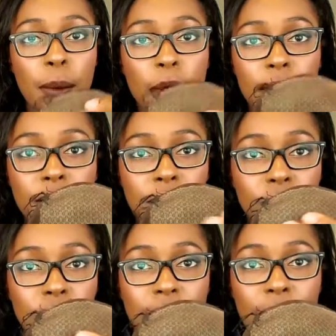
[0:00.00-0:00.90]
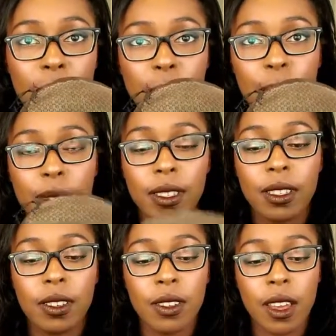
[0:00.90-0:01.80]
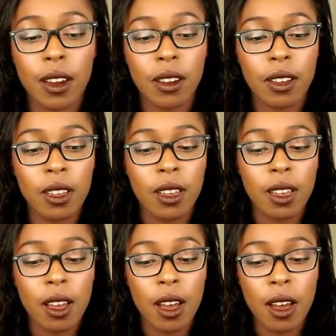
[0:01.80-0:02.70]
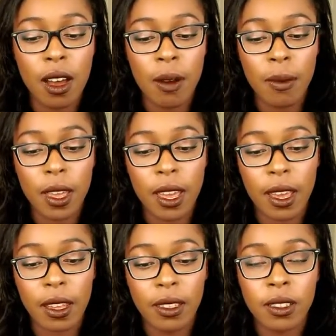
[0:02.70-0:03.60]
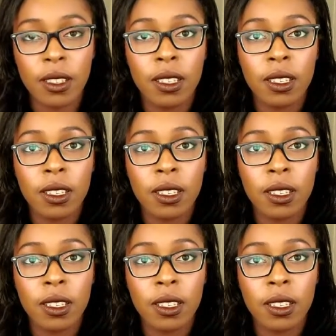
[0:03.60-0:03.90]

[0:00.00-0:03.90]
But the silk top still there, and